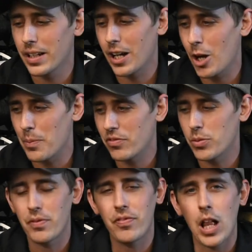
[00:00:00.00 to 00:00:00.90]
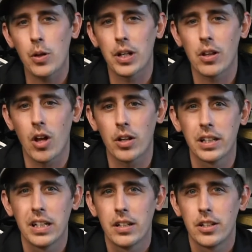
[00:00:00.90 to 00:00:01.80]
If you've been following
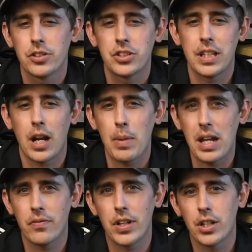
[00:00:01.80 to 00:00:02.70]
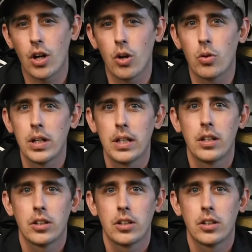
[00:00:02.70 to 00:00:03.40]
along, you see that I made a video